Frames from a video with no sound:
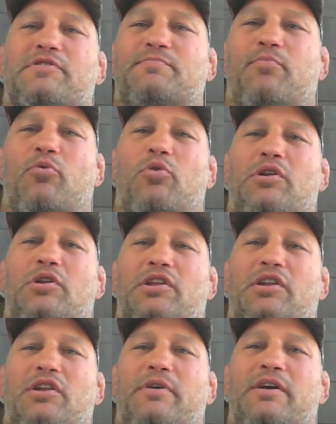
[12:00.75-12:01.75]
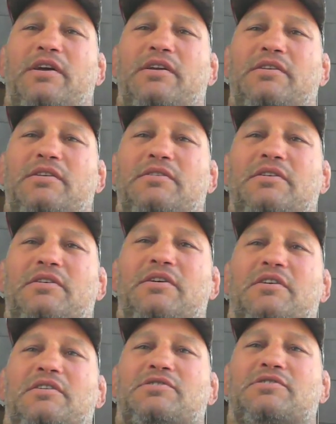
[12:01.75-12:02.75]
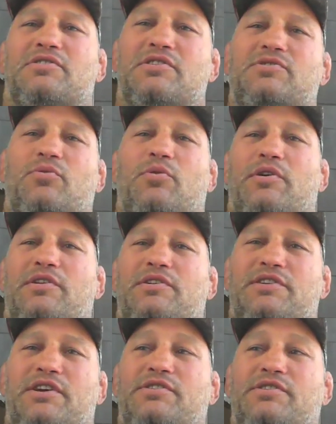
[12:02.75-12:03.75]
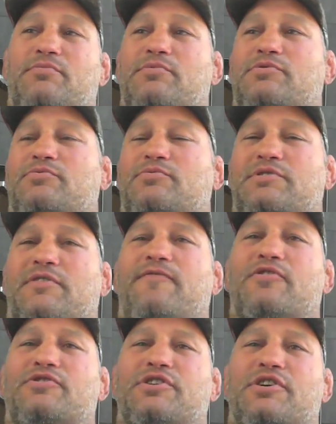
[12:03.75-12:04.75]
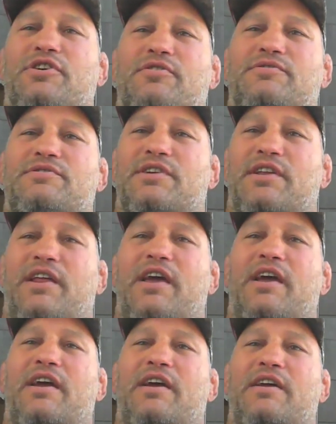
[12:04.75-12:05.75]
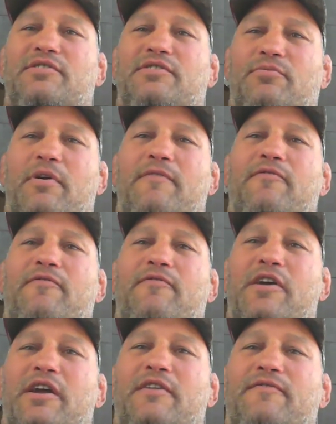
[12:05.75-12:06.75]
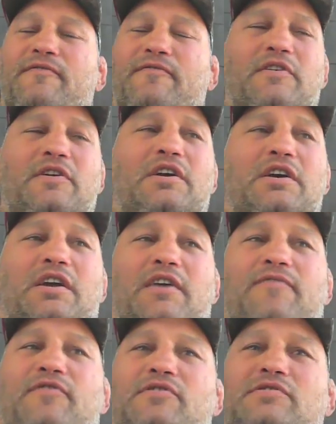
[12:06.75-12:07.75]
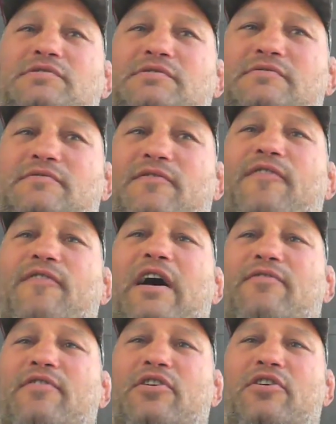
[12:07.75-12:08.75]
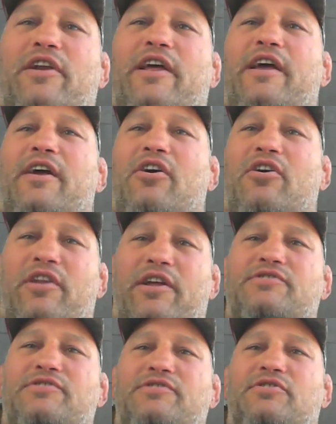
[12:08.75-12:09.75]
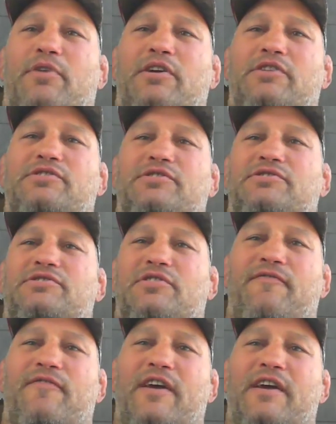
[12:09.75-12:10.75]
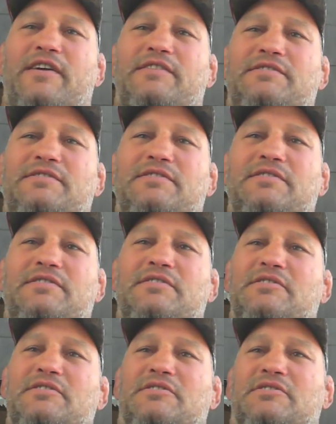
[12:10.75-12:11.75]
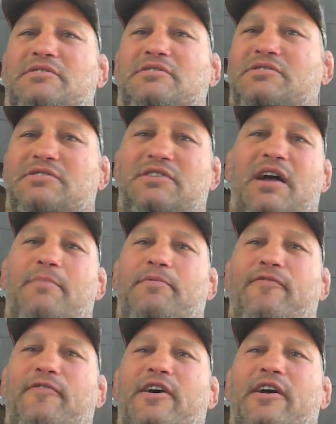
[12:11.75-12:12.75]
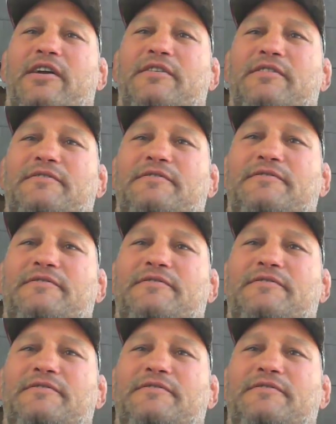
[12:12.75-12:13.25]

the sport a little bit. So this organization, which was their first show, said, hey, to the referee, if there's 5 unanswered punches to the face, stop the fight.